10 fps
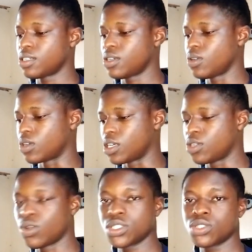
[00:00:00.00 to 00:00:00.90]
Okay, you
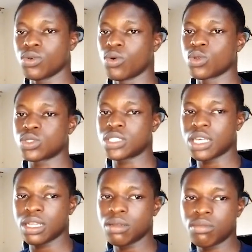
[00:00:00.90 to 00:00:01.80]
want to
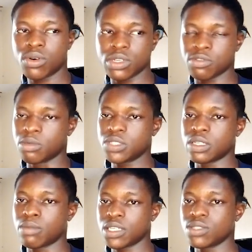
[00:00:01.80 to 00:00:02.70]
tell more information
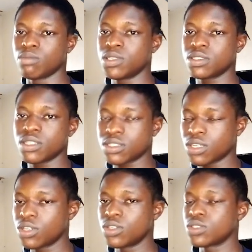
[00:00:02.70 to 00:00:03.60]
about your business
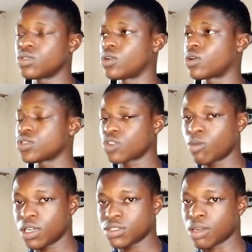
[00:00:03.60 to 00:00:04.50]
to your
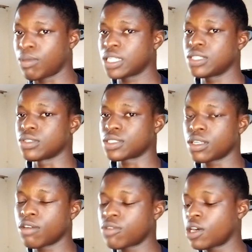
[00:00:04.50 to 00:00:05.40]
customers, about
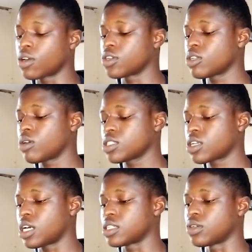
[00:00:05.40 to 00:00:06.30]
yourself, how your customers
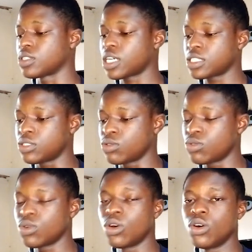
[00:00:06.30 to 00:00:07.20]
can contact you.
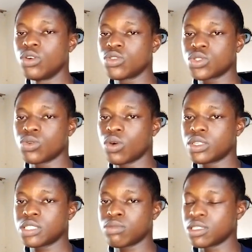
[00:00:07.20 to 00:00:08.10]
So all
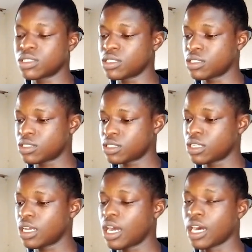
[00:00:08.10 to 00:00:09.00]
these places
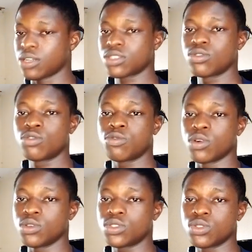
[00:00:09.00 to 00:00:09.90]
are not good for
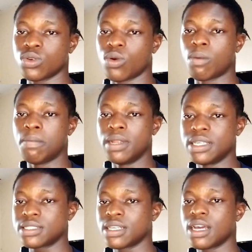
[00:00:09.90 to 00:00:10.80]
you to
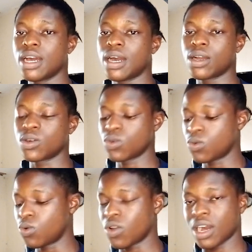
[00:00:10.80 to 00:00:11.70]
place
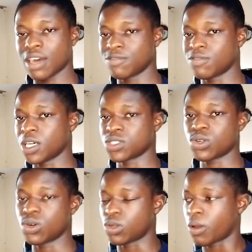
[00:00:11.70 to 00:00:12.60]
Google adverts
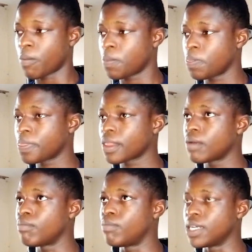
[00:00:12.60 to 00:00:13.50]
on.
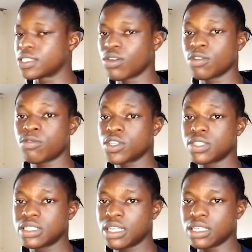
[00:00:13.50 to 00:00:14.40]
But
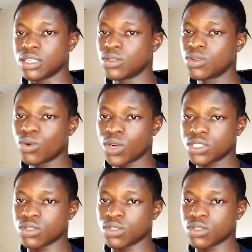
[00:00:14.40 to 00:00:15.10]
unfortunately, do you know what